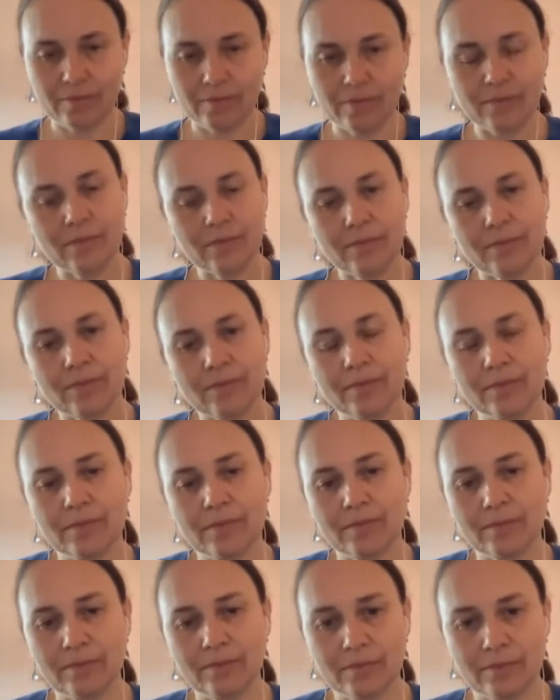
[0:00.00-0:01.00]

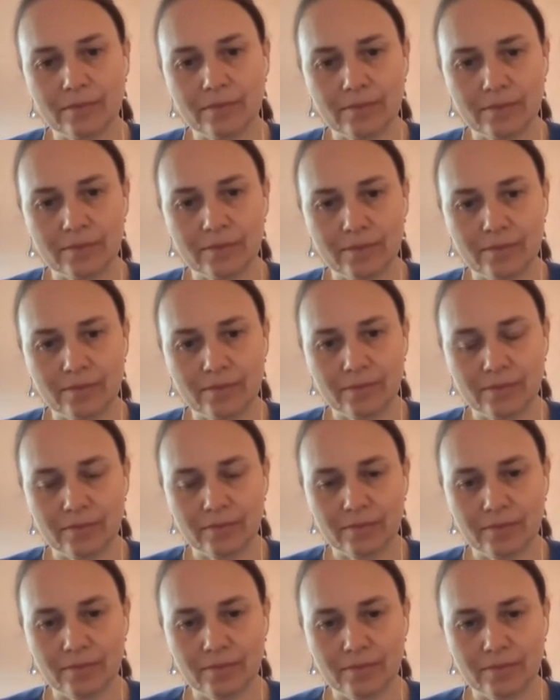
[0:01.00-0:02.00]

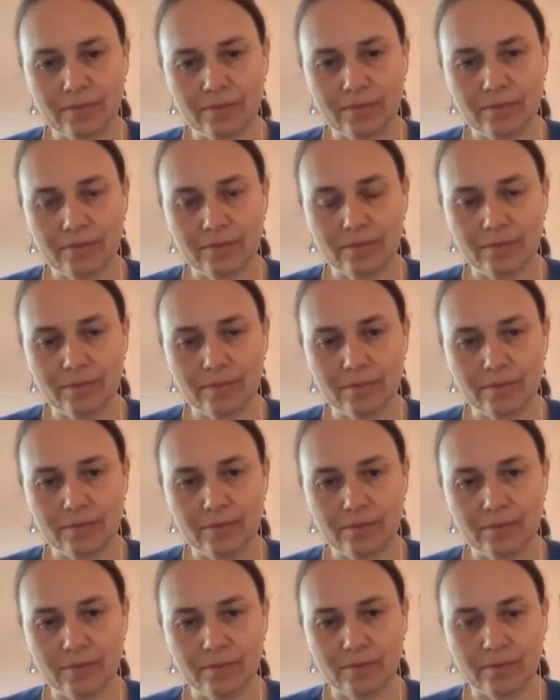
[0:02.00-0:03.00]

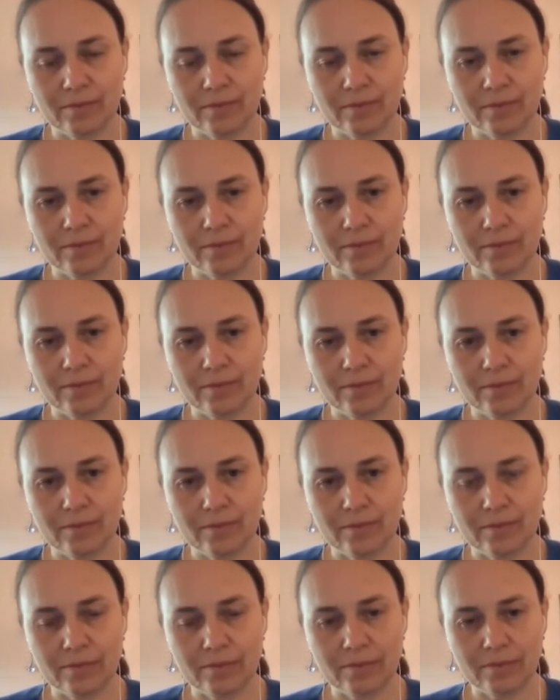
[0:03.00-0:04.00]

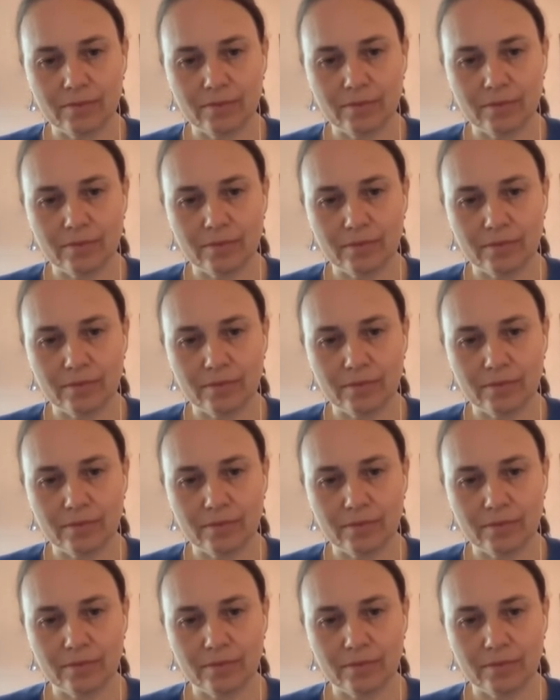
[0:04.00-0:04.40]
[no speech]